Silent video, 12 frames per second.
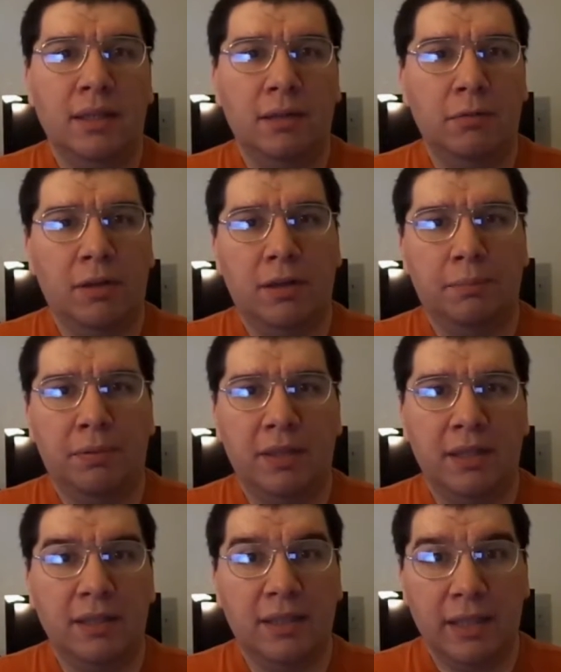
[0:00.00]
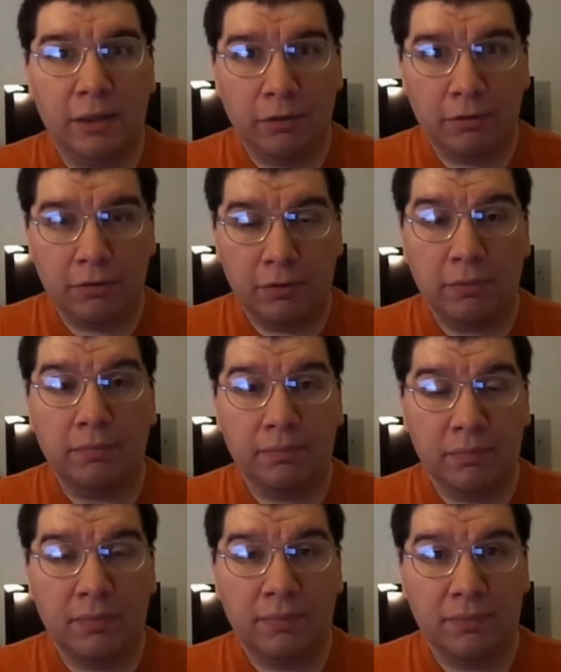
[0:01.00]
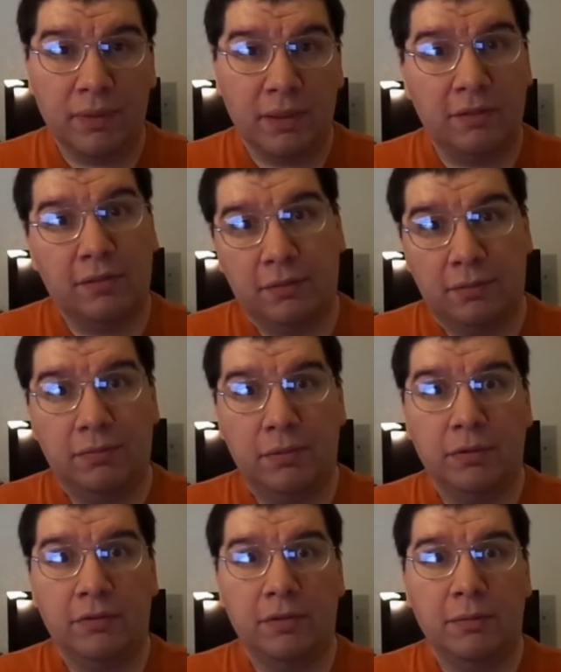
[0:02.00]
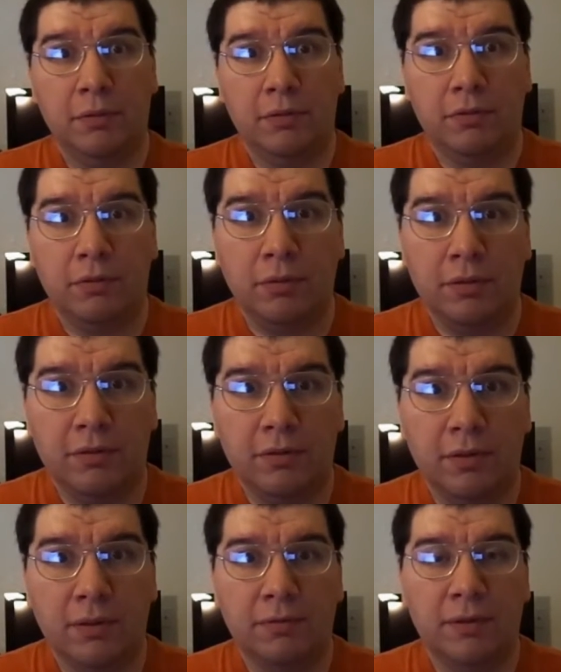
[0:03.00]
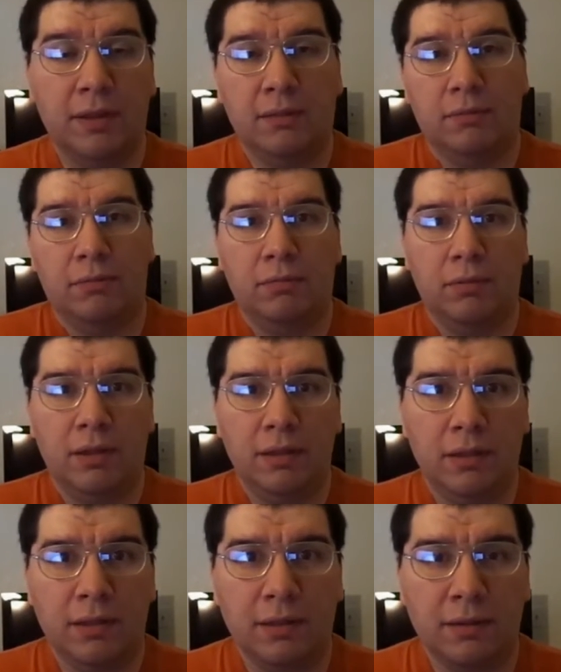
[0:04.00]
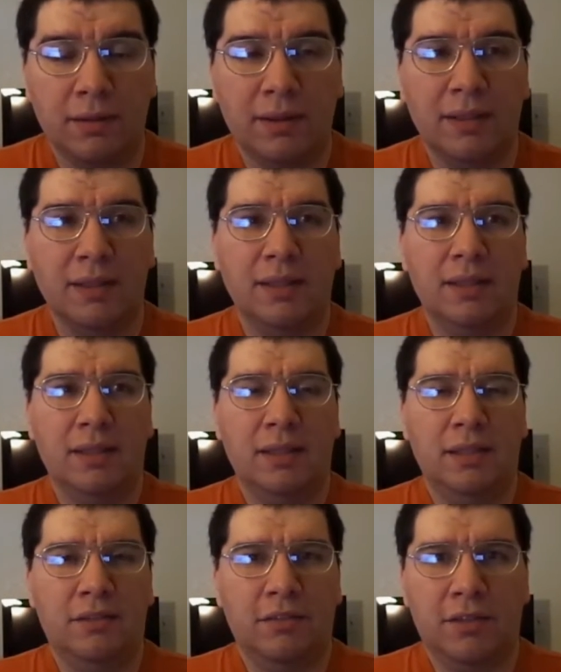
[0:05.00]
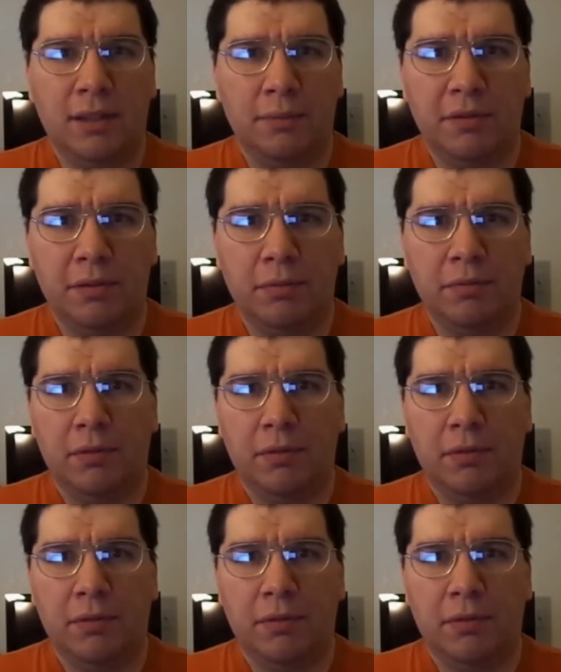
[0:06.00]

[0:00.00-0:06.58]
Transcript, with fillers: he wound up playing a character that's very similar to it. So he thought, why not? He just comes up